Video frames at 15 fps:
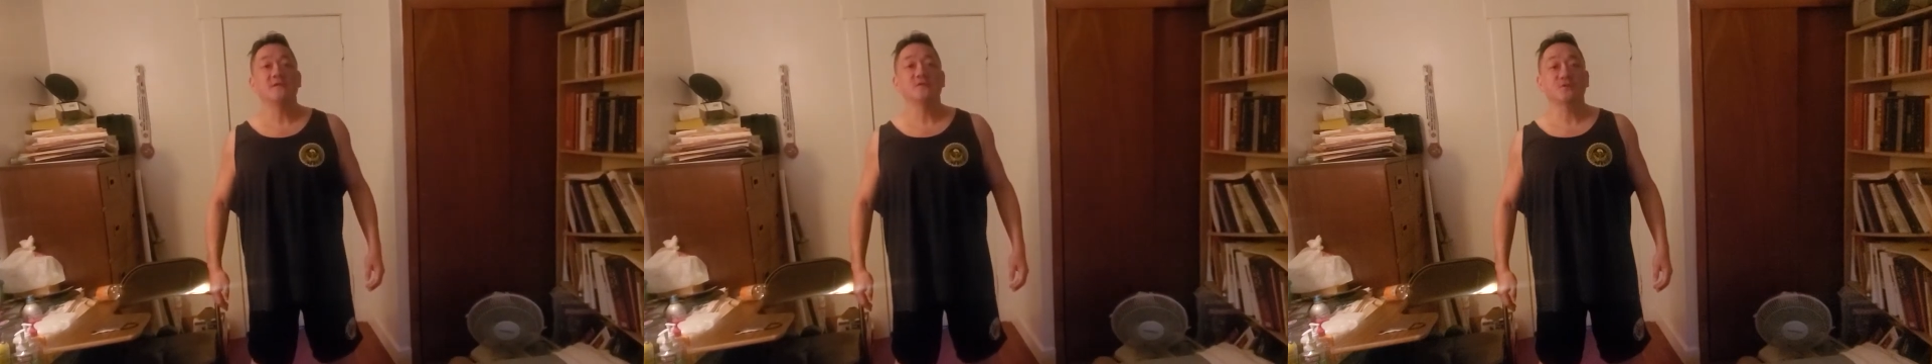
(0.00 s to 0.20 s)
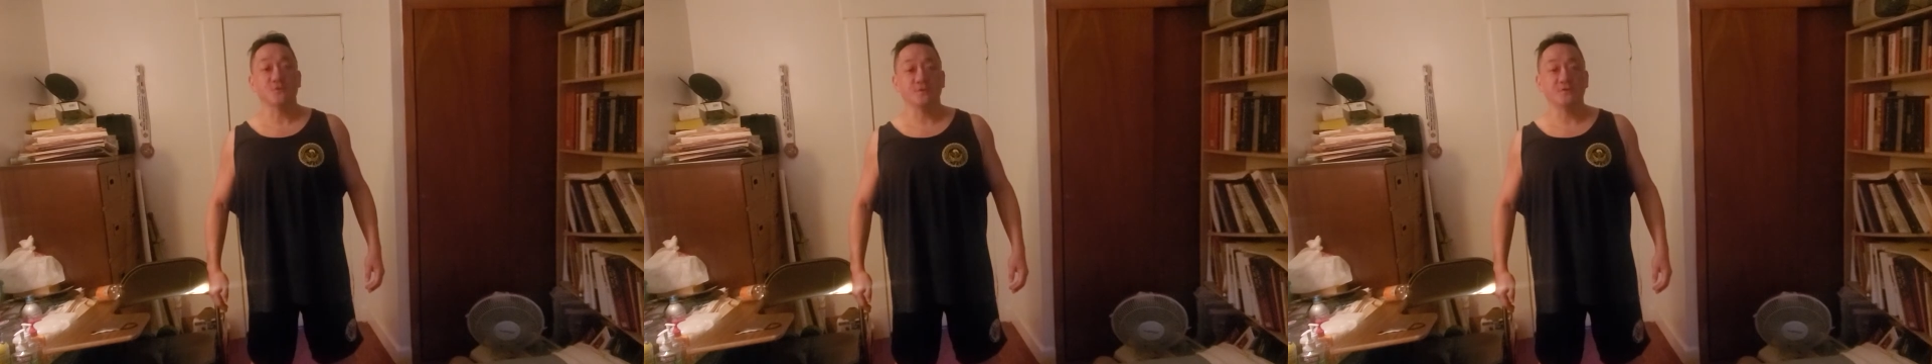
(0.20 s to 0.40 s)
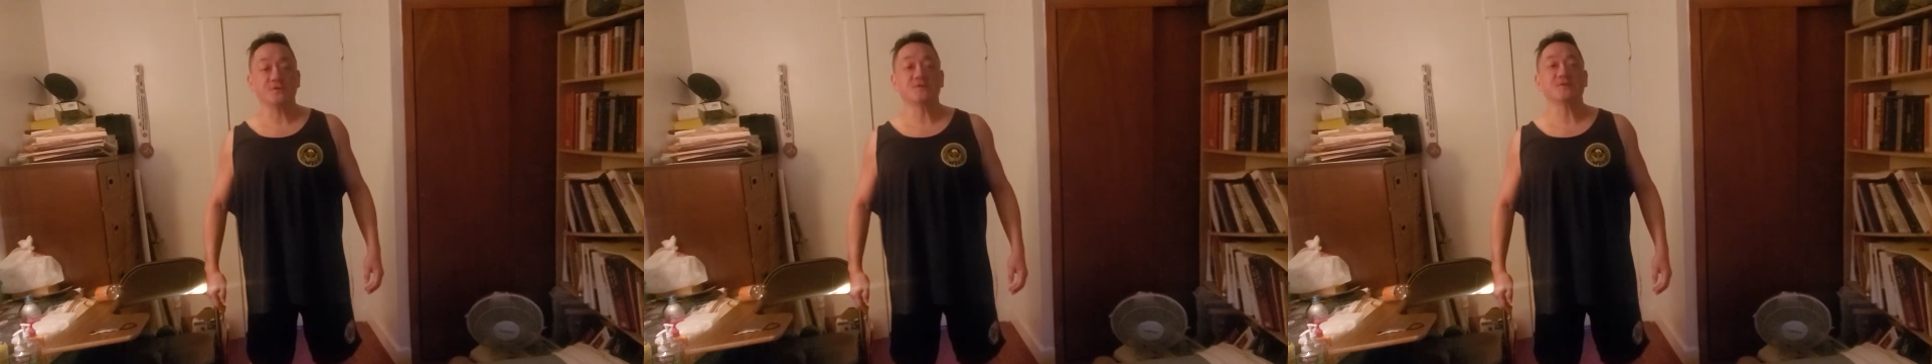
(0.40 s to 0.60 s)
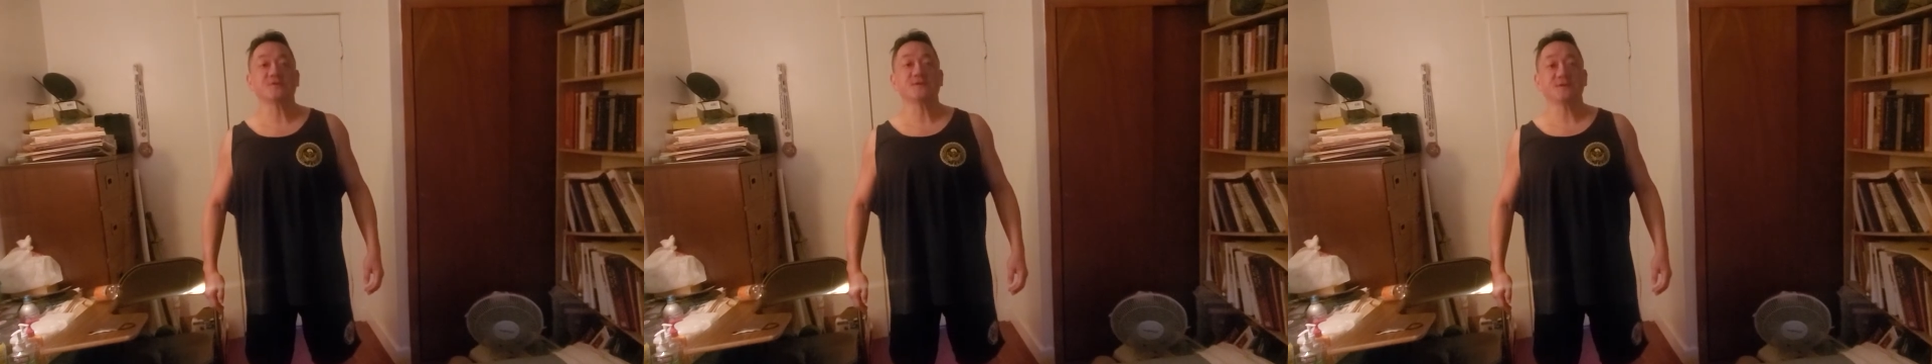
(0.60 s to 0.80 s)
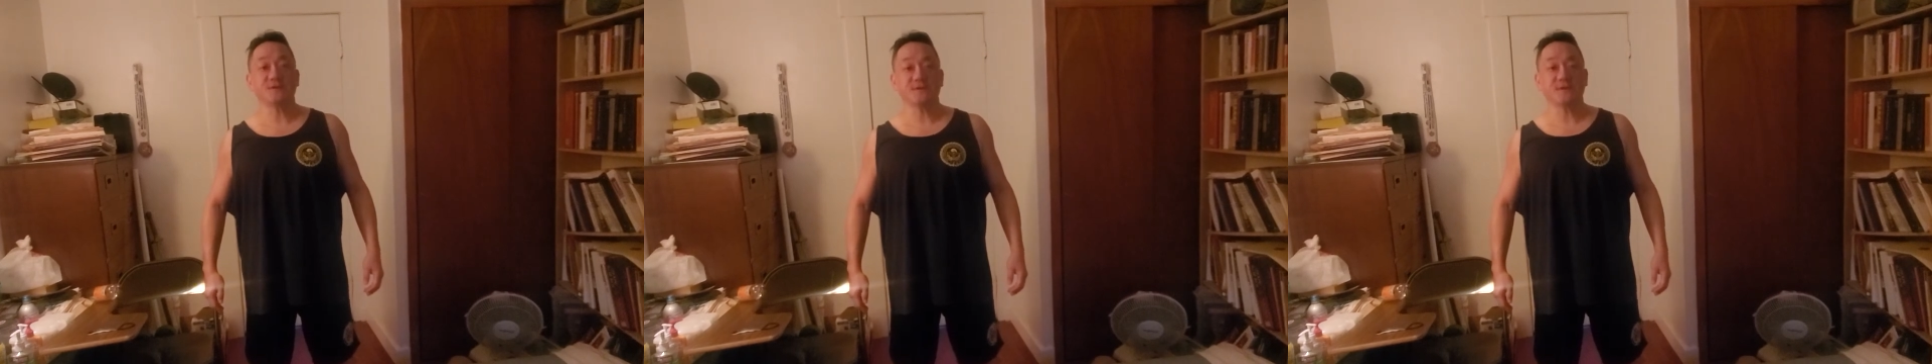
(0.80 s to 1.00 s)
Searches
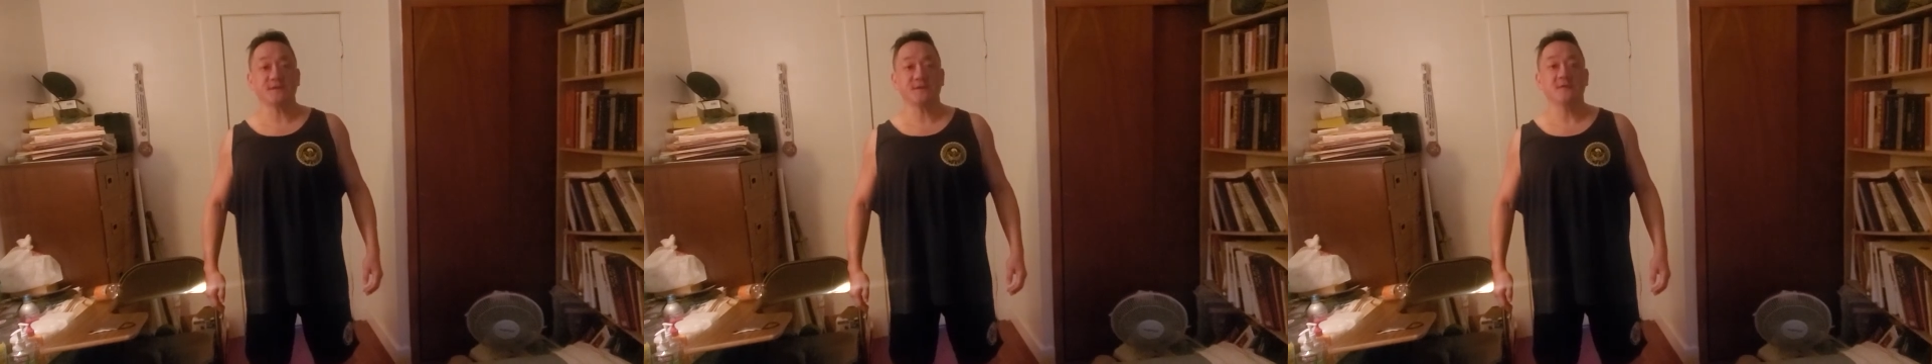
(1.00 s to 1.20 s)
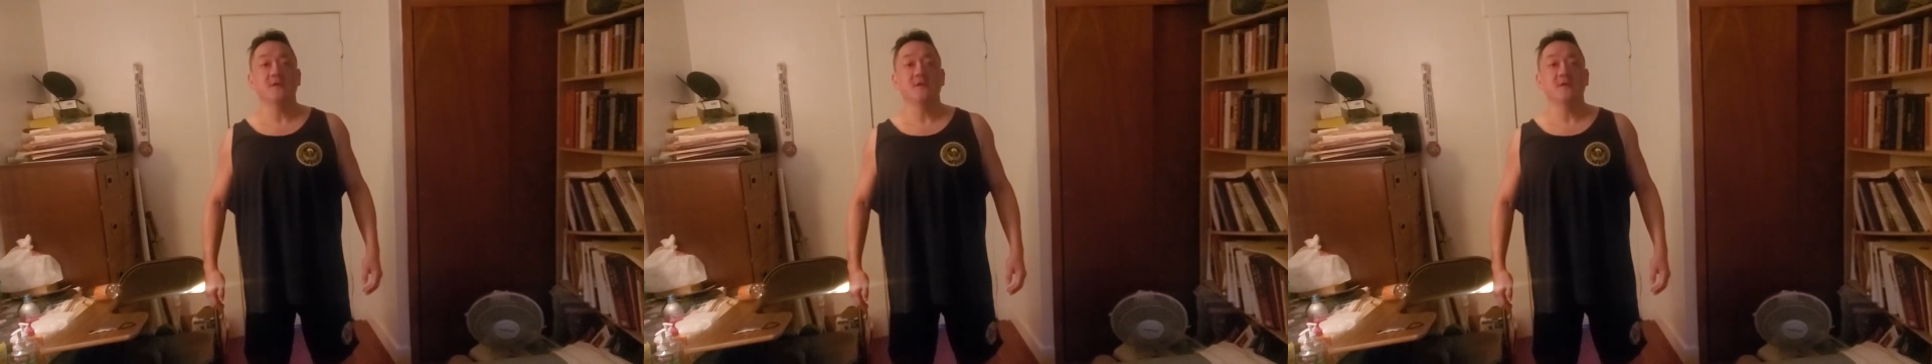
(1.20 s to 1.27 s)
the Sea.